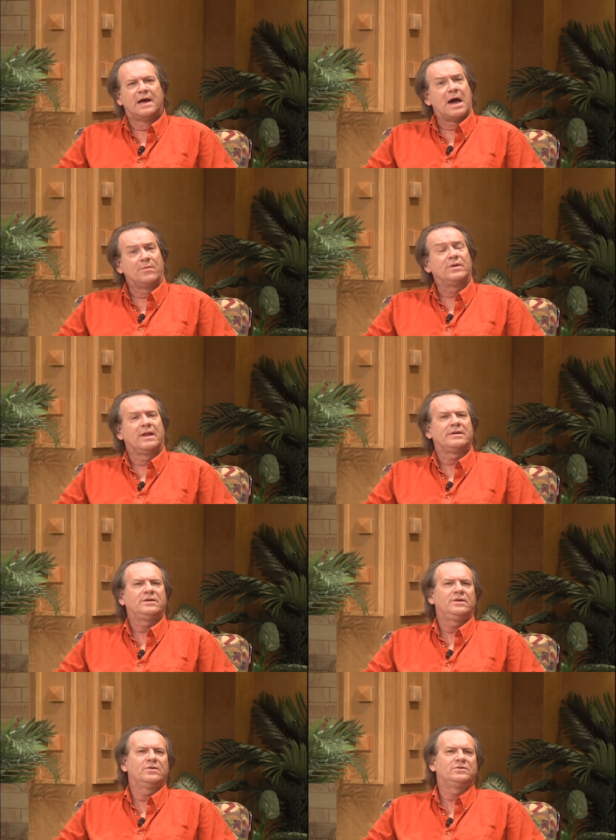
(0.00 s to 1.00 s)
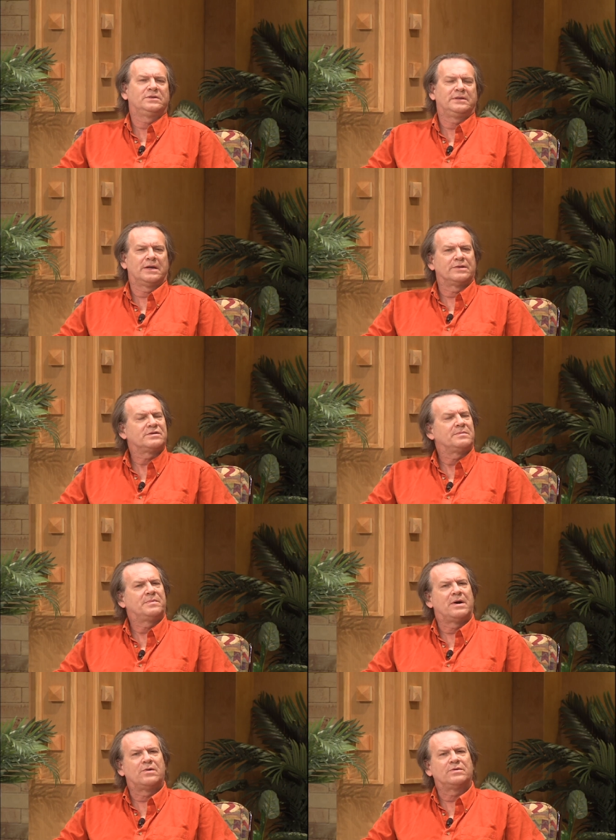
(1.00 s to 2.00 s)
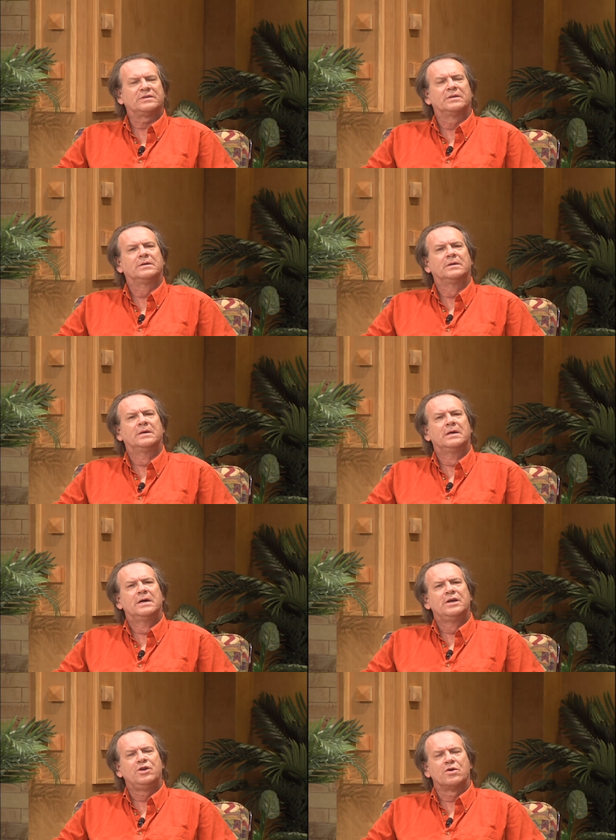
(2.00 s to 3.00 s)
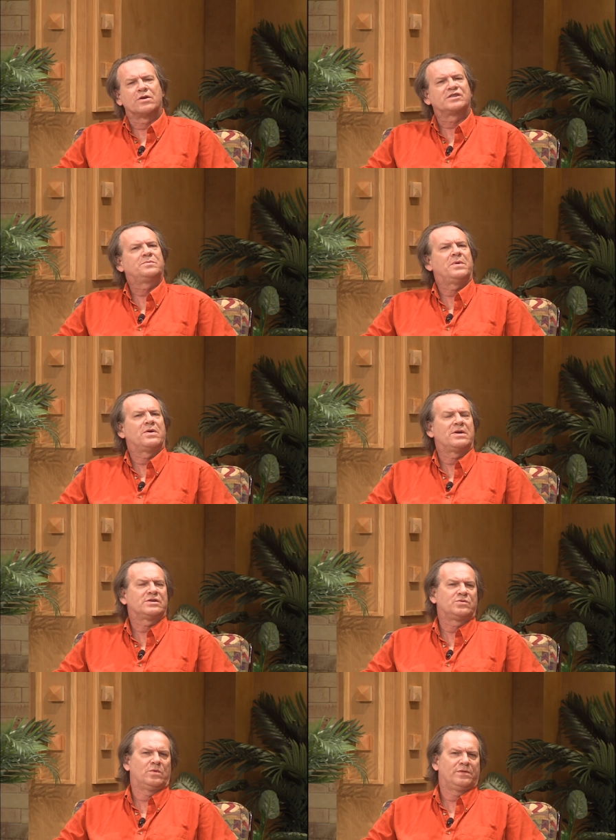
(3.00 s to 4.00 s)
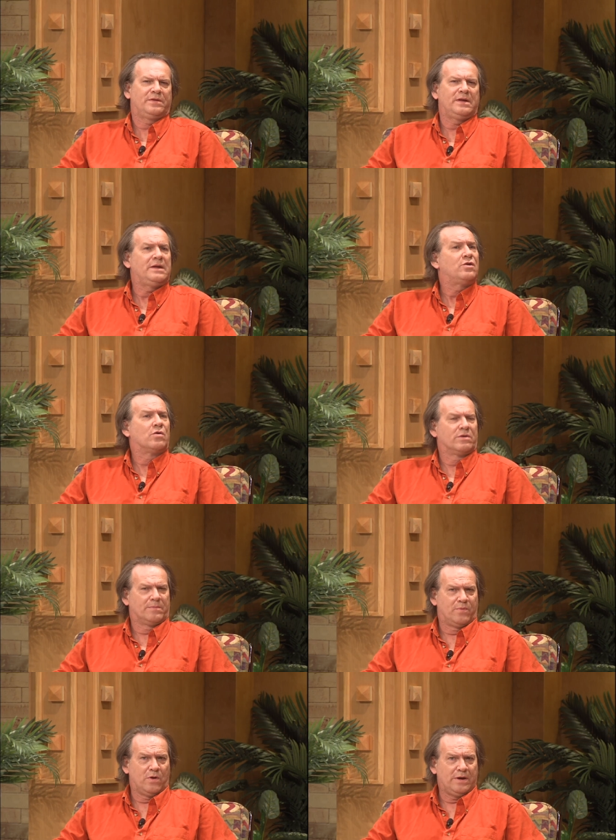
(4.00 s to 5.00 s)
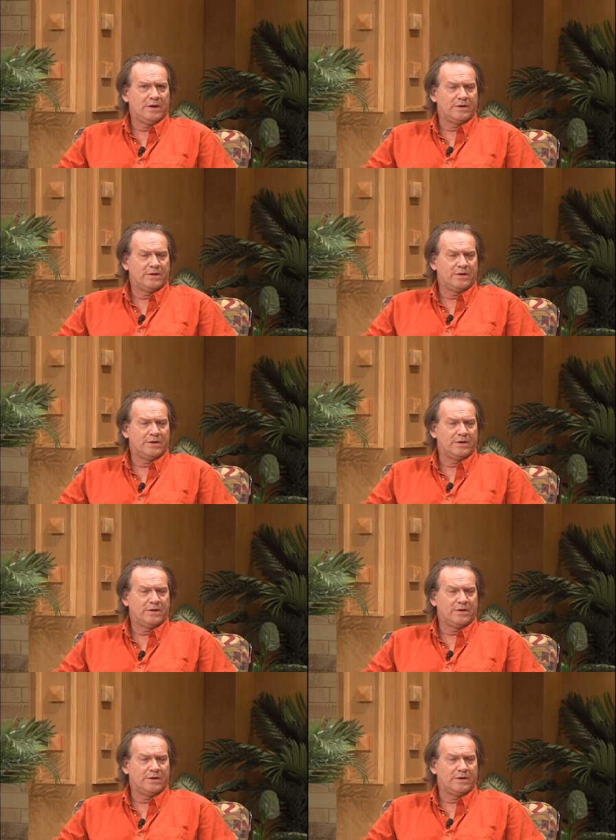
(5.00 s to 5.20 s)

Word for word: I would like you to tell us about your experience with the court appointed